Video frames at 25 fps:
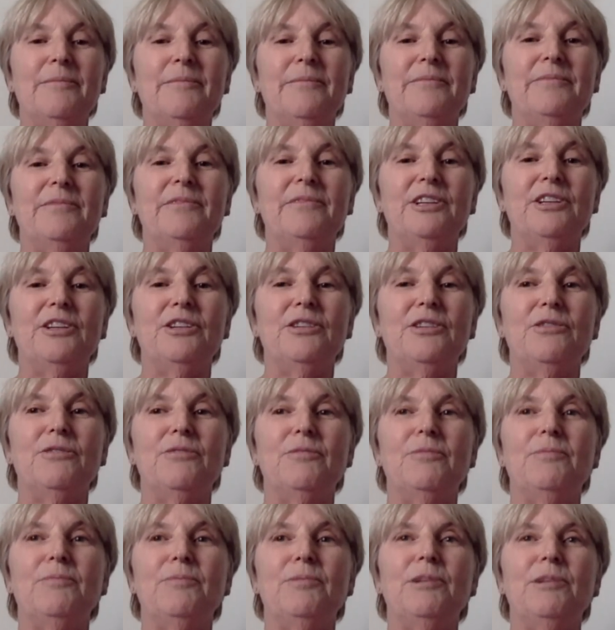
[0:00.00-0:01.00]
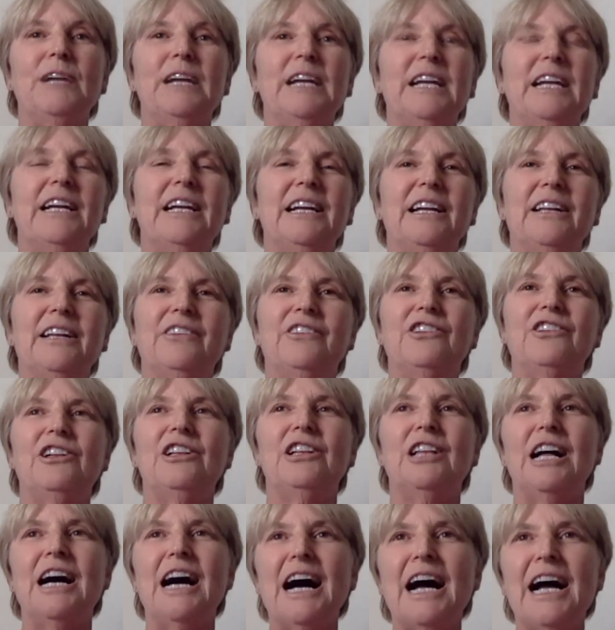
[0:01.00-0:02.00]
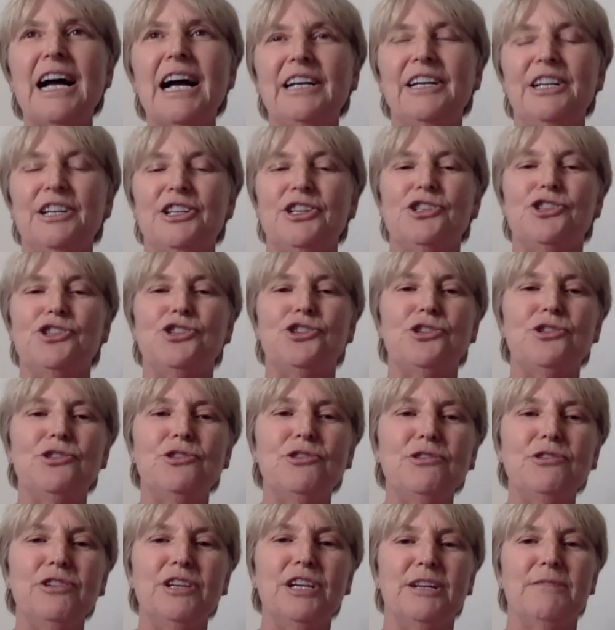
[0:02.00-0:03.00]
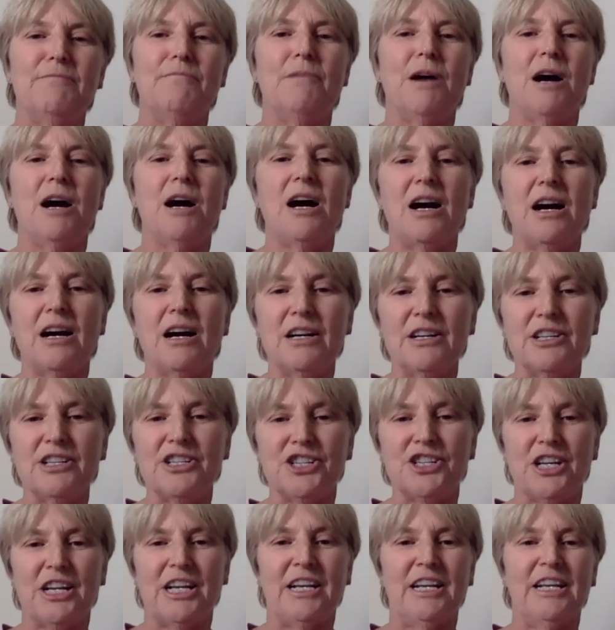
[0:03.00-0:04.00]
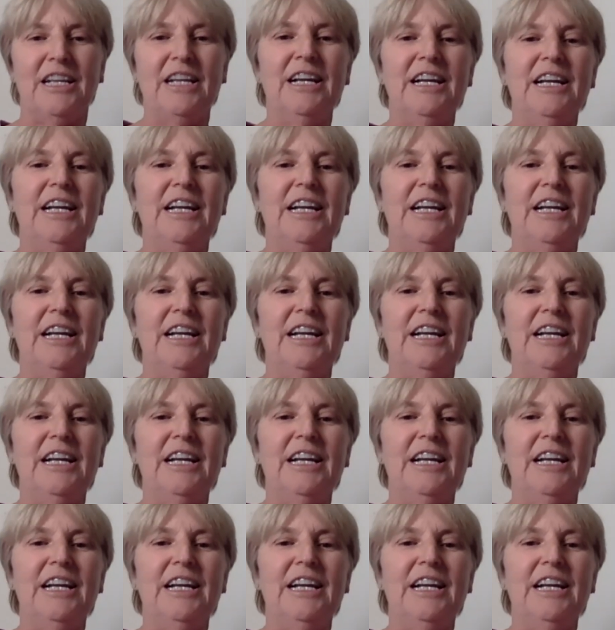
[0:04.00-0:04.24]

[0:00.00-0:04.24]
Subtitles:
you know, playing against Clyde and June and Marge and,